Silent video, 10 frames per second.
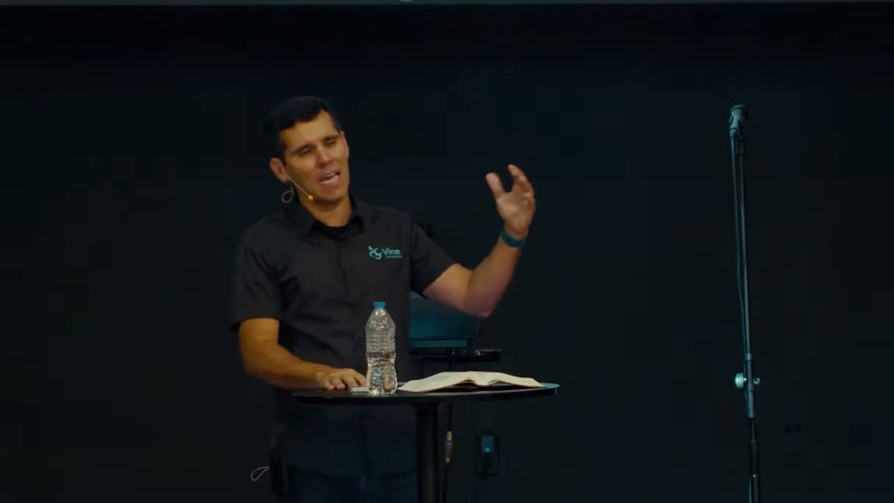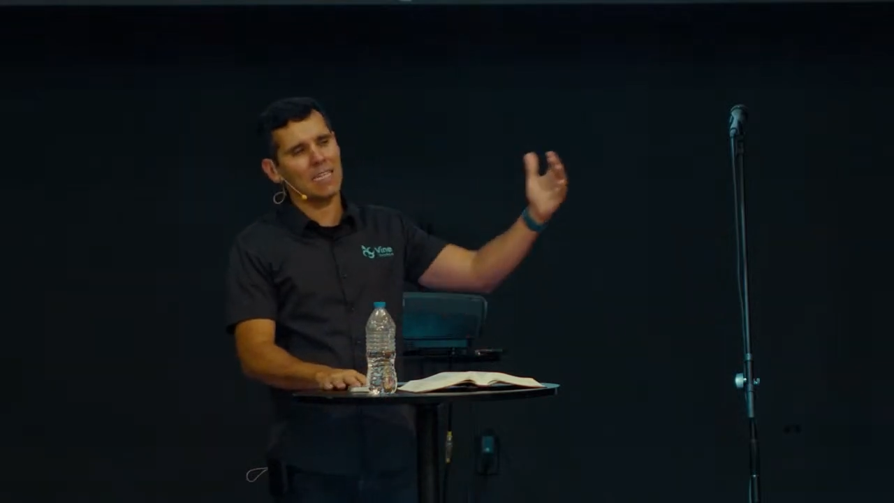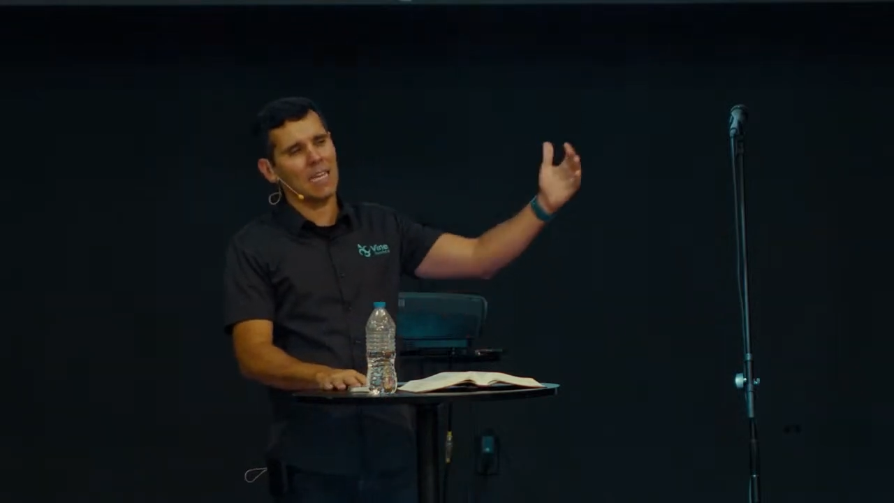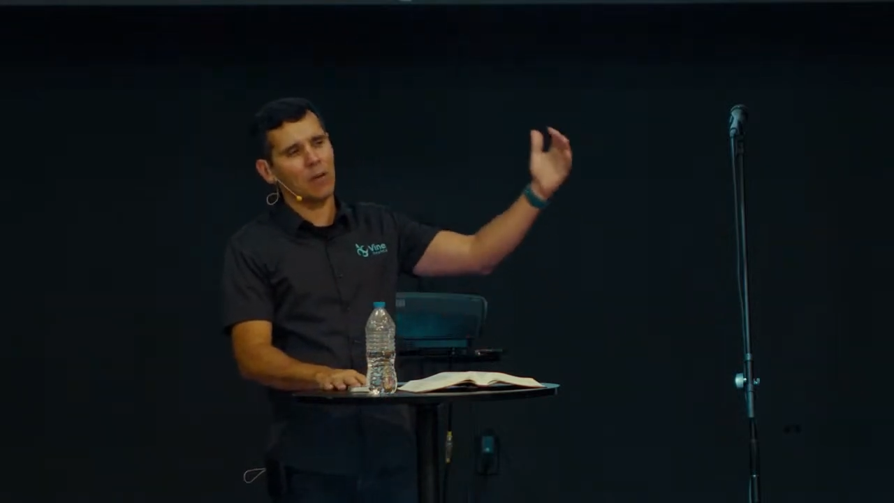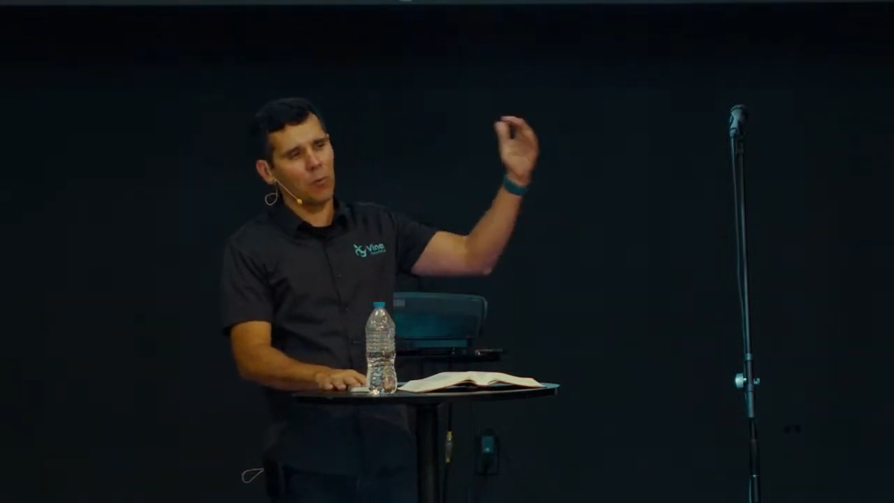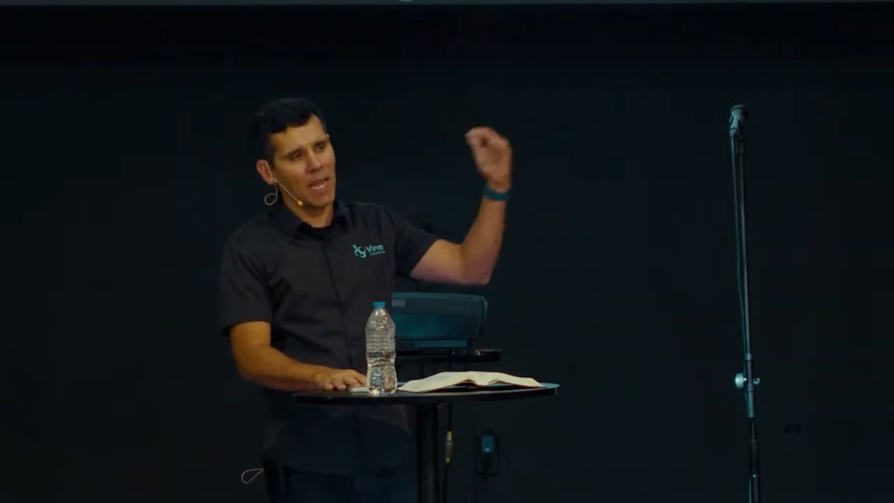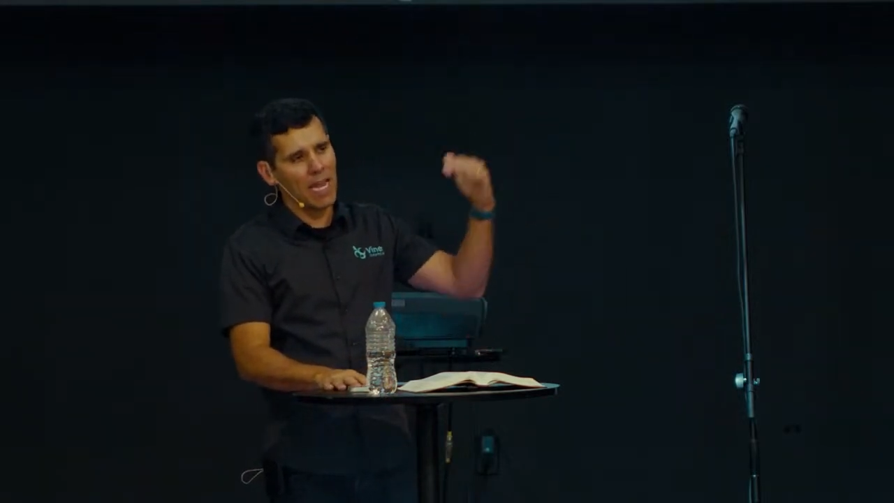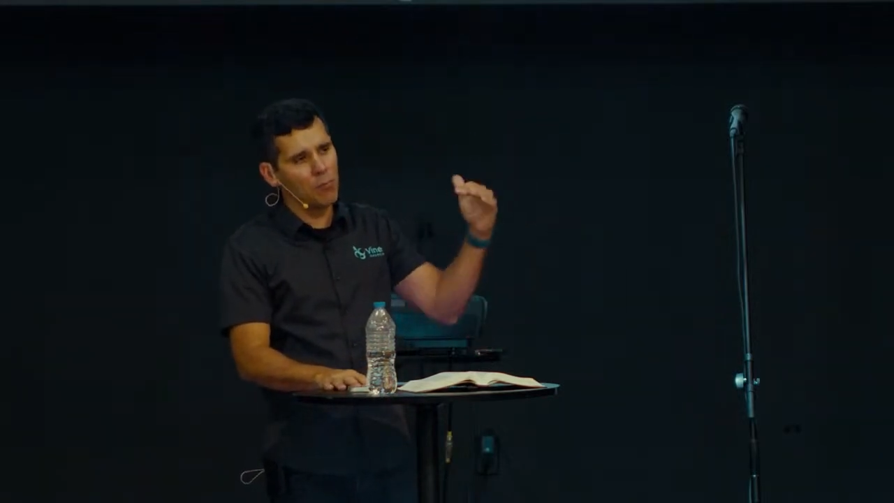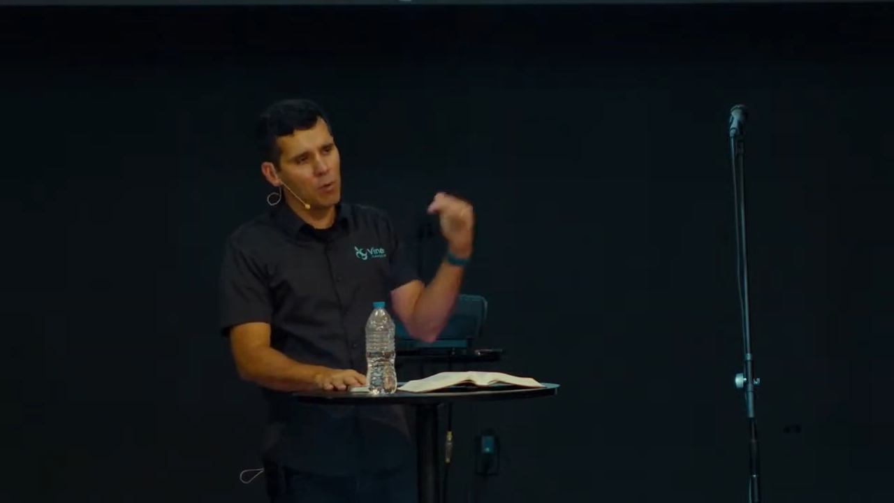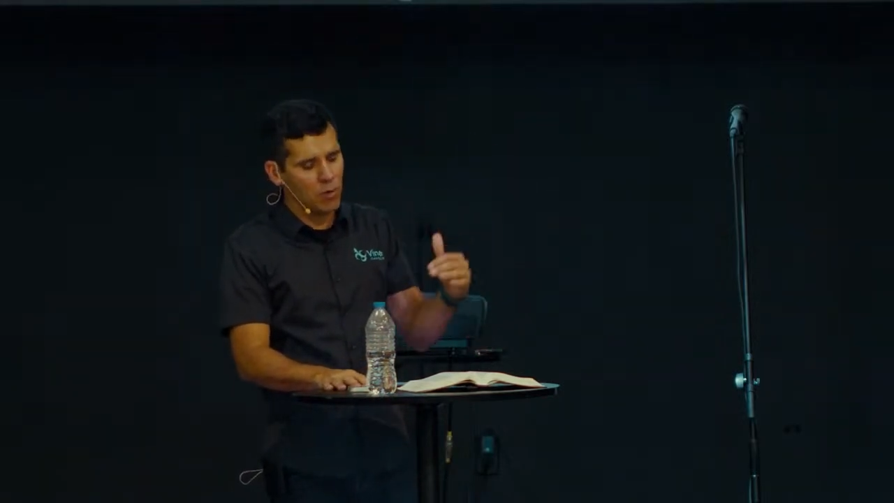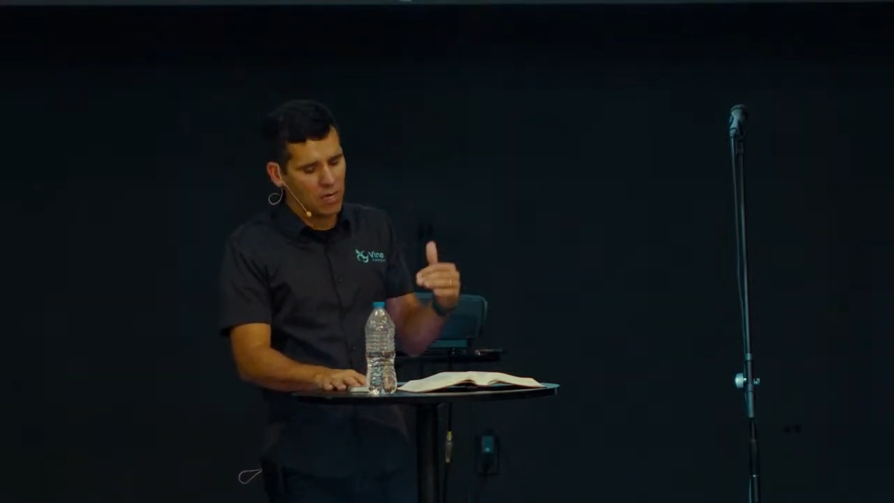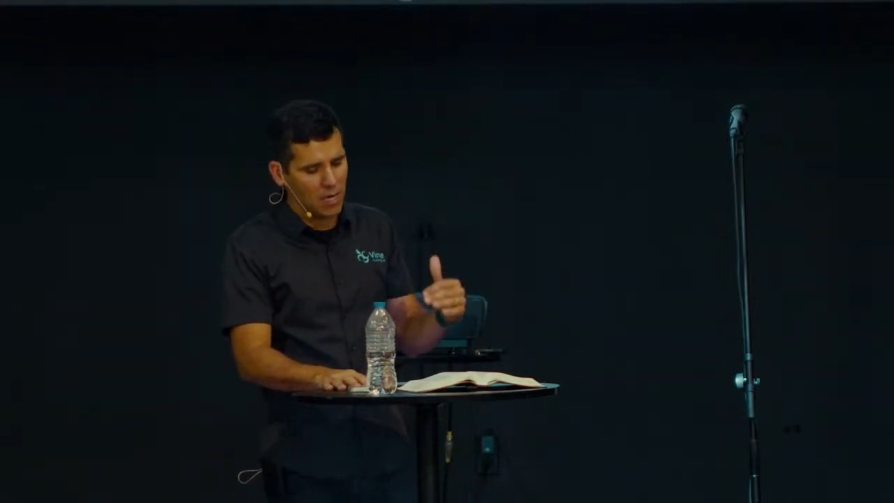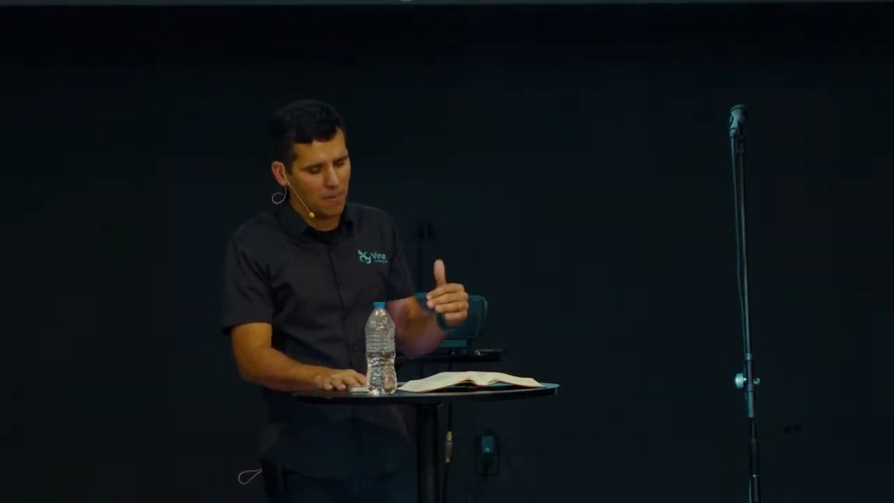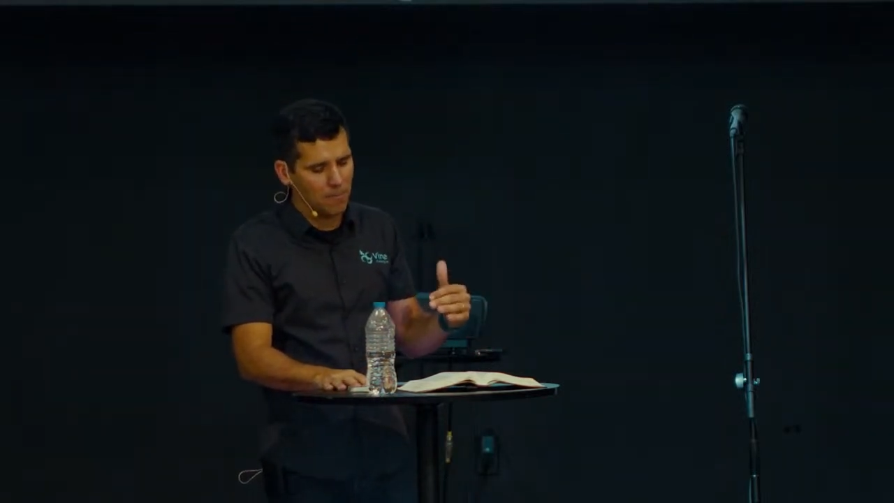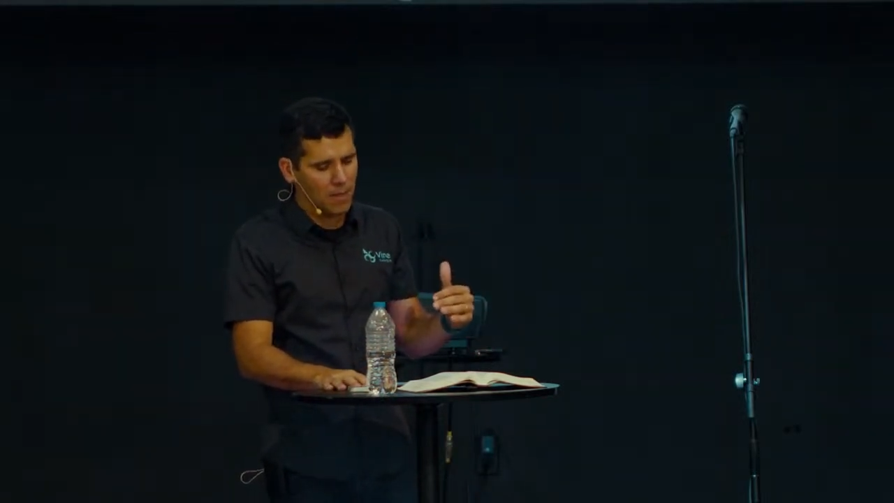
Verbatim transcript: that the rain will come,